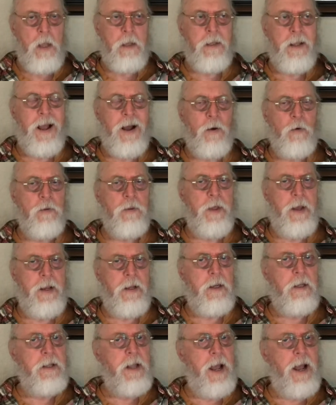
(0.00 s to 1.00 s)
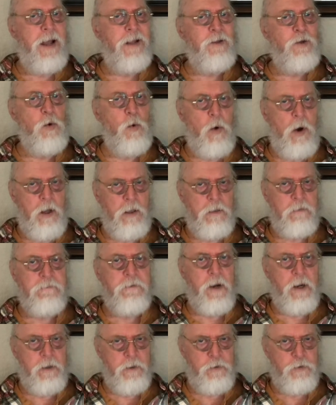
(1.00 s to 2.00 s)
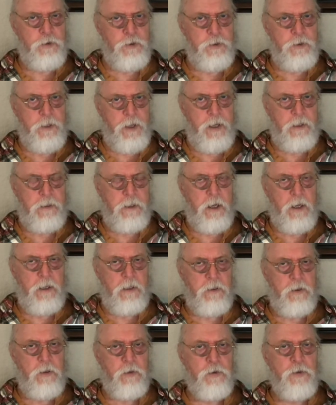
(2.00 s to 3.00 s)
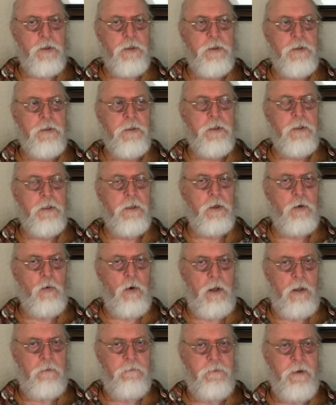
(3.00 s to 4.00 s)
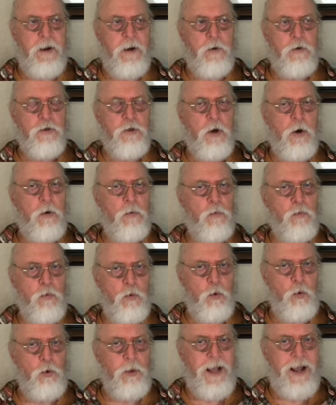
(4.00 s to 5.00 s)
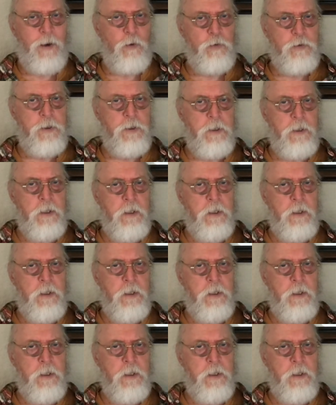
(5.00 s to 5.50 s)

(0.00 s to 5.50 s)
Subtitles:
Now, they can add qualifiers to that diagnosis. The qualifiers are rule out,